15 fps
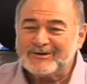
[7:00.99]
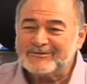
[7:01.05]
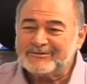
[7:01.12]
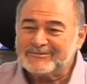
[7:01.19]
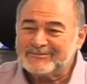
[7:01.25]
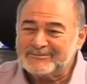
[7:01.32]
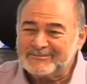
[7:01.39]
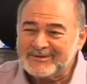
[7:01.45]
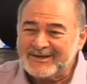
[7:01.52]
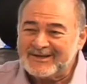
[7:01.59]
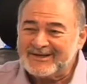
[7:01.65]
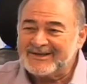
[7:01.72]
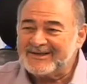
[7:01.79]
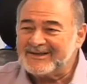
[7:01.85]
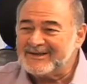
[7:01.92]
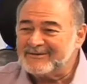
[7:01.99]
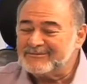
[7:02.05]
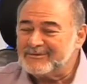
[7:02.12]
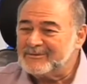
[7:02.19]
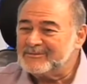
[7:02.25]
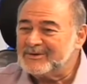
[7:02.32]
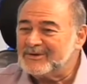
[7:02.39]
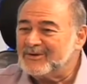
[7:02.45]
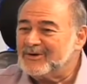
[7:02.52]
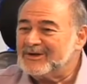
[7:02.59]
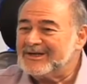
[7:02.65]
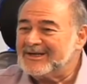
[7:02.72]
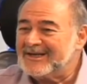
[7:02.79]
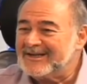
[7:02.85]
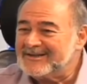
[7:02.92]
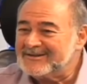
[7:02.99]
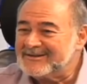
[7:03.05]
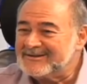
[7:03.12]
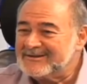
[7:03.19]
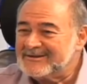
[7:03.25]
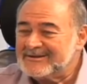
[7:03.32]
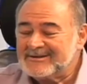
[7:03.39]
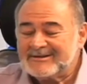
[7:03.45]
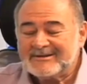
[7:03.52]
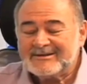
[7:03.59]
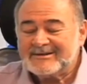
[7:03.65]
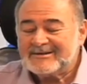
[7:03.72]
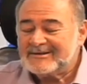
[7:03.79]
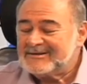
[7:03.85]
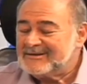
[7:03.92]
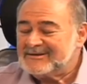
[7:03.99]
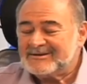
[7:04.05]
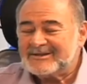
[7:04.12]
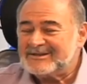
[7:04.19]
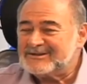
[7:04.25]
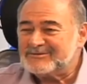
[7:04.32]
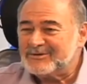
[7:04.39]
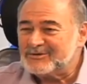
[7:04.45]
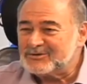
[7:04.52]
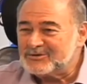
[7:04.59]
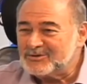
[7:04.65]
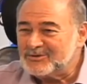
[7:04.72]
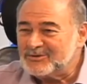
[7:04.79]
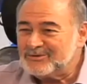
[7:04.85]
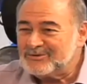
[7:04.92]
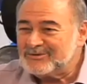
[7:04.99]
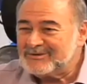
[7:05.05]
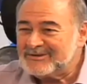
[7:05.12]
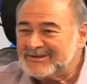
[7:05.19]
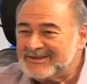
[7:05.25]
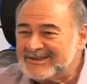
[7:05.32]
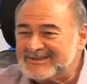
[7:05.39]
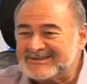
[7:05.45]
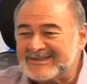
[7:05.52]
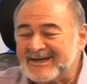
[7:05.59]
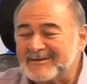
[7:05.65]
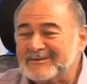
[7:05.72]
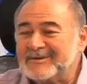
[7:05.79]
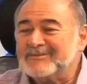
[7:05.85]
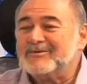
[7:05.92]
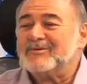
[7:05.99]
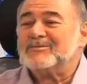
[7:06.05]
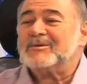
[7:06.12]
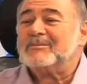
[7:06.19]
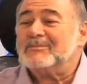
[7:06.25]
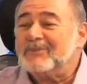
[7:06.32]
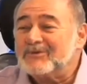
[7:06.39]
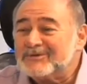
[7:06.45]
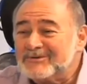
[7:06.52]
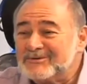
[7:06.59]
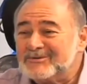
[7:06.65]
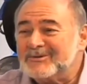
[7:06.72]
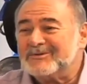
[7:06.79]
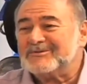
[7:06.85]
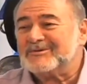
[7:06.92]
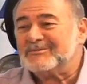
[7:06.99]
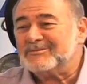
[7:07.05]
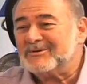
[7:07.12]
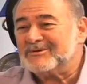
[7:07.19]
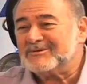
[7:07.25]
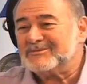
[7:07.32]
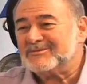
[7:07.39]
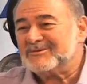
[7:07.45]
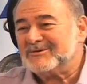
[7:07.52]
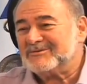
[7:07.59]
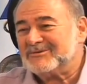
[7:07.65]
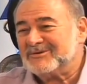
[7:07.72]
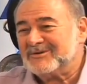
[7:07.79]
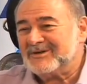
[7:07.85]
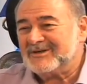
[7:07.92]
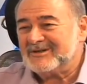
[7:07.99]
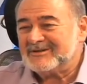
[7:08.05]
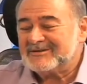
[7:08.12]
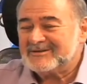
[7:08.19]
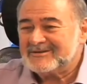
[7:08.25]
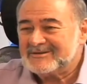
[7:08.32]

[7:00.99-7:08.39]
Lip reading: you're praying here from the Holy Land, it's for sure it's coming from the bottom of your heart.